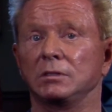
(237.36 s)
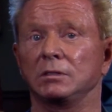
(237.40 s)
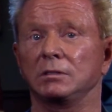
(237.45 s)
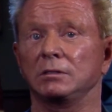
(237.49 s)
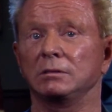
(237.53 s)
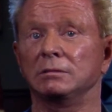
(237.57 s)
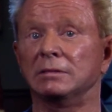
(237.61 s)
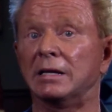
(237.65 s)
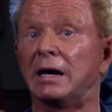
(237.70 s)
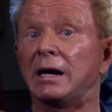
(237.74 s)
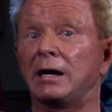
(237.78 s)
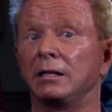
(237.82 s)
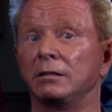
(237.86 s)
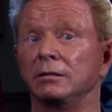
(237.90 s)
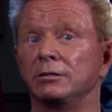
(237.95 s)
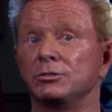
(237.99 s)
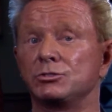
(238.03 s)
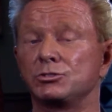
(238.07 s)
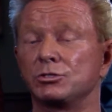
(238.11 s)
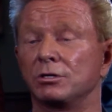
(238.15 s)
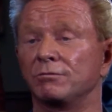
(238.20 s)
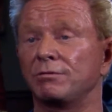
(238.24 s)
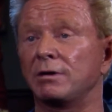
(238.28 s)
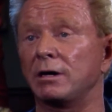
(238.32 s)

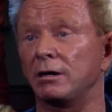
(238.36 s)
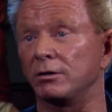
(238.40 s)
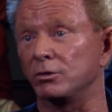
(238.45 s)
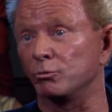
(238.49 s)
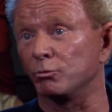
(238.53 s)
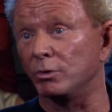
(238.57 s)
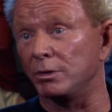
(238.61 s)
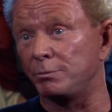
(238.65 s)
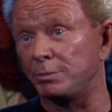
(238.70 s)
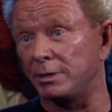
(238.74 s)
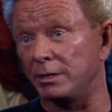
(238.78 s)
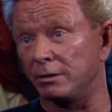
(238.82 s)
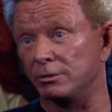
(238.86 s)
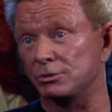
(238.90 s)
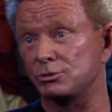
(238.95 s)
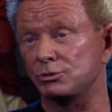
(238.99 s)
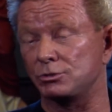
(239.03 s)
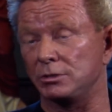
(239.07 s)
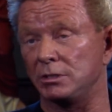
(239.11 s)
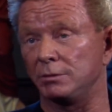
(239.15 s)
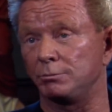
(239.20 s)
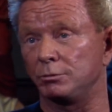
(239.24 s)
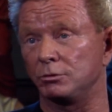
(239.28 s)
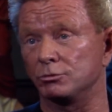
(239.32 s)
knowledge of how to repair
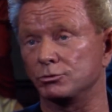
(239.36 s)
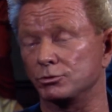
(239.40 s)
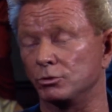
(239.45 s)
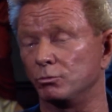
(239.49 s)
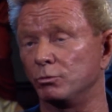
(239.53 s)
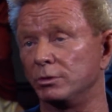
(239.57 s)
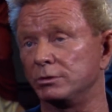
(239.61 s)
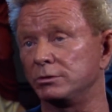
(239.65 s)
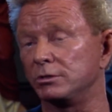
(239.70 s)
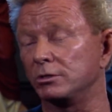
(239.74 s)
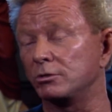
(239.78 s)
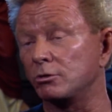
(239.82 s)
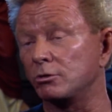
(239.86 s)
steeples or what the